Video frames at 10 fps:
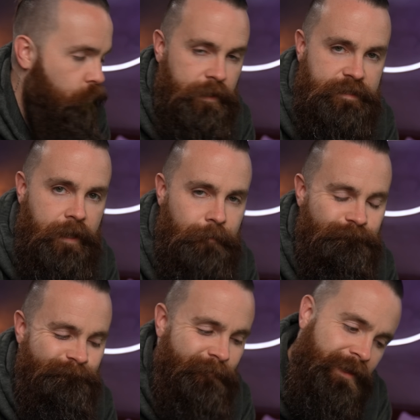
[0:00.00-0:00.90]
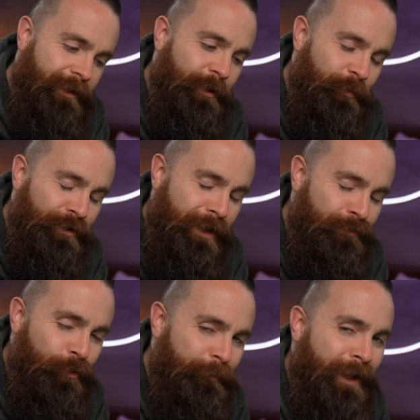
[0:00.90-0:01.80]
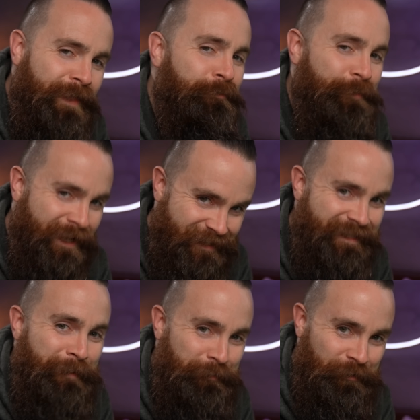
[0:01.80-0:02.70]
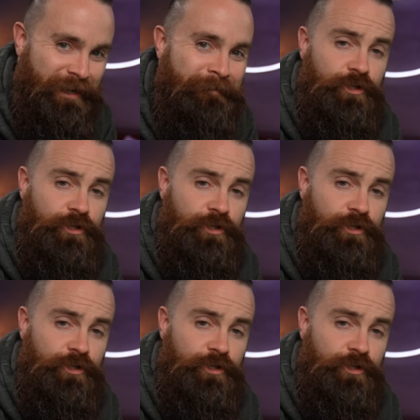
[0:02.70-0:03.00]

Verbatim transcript: What is that? We'll cover more about that when we get to step three.